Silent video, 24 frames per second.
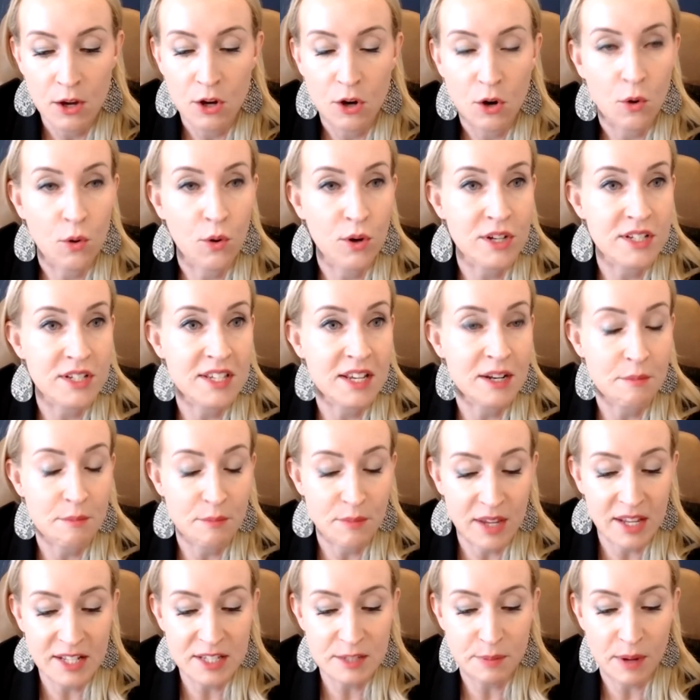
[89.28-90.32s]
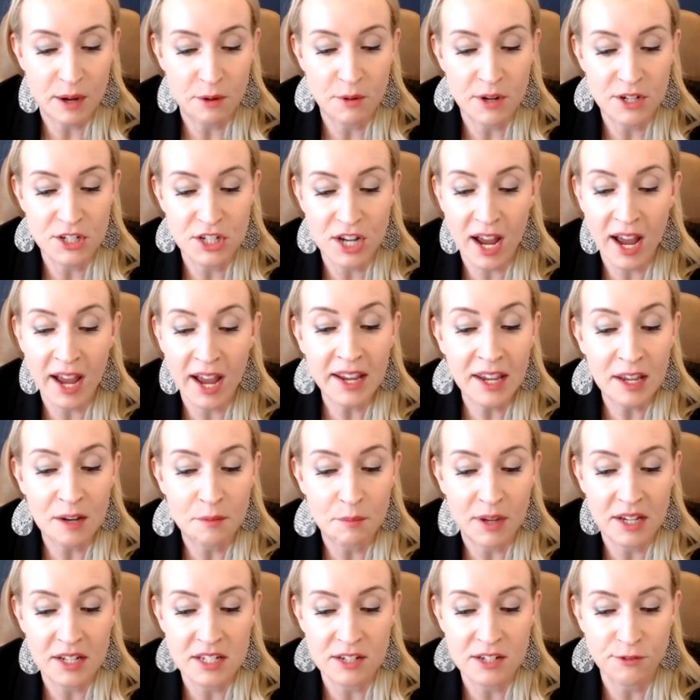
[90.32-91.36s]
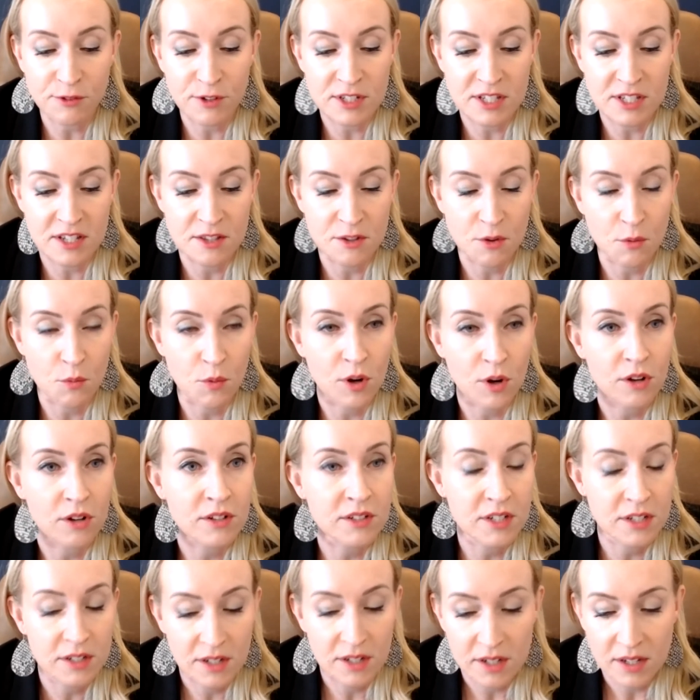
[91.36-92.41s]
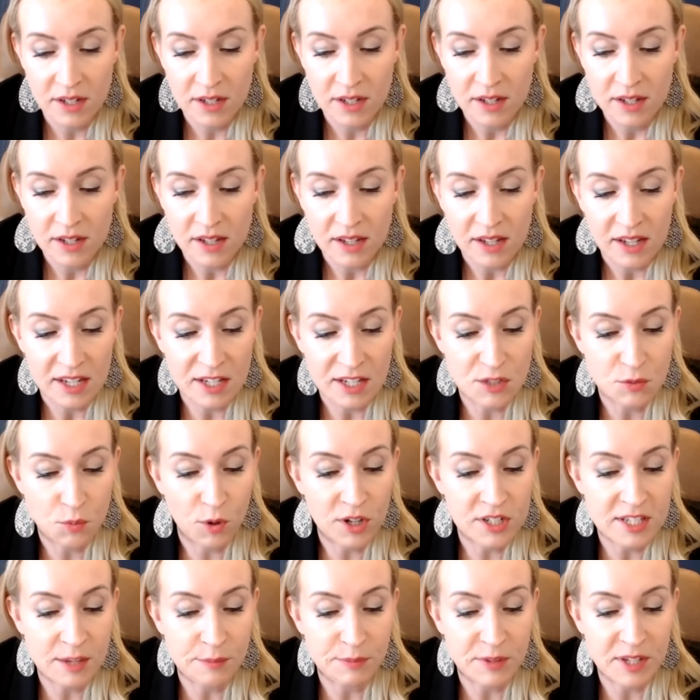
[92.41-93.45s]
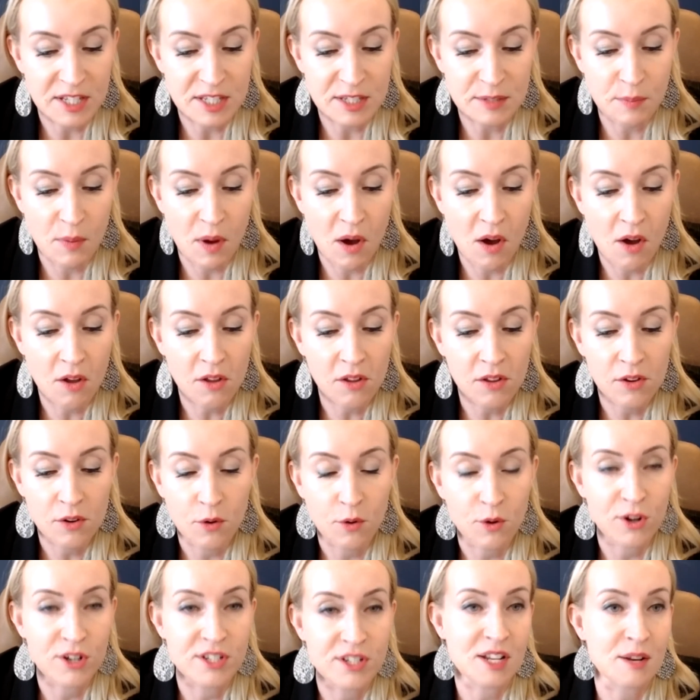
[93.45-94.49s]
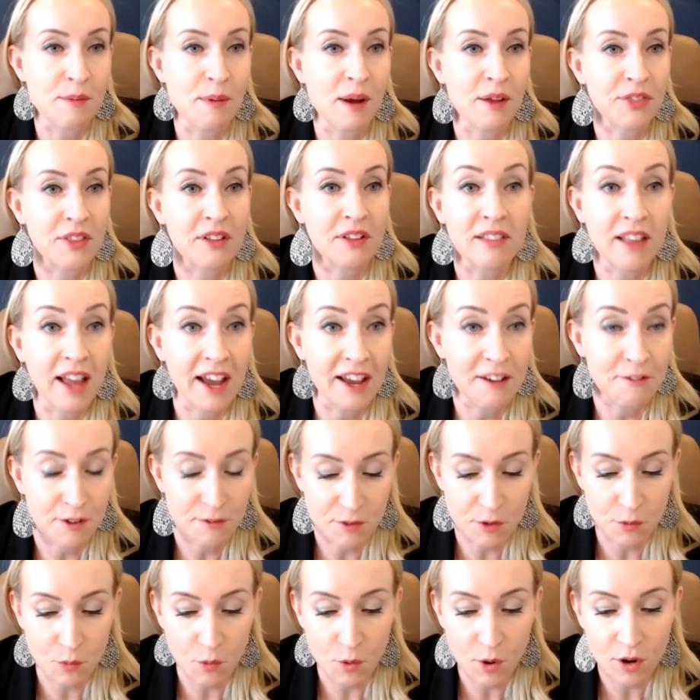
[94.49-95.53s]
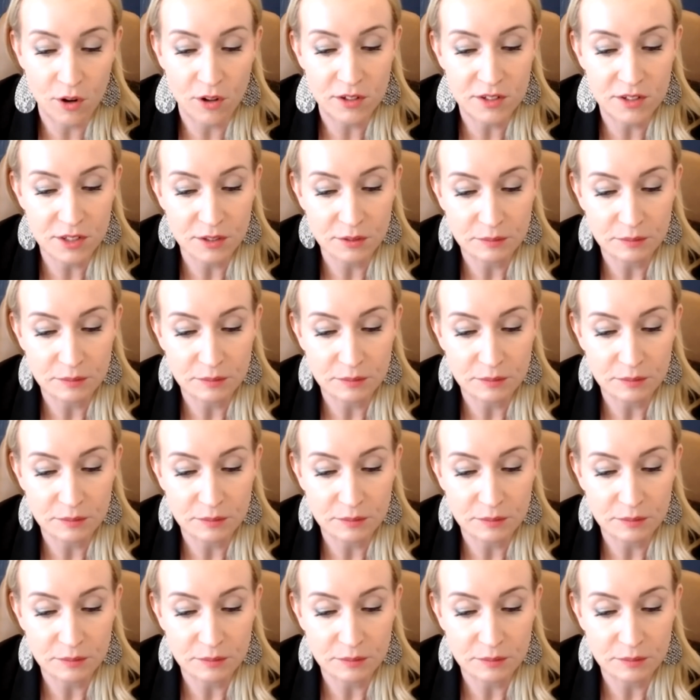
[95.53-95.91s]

Or is it a means by which I can make a difference in the world? Is work something small, or is it about the life of the world?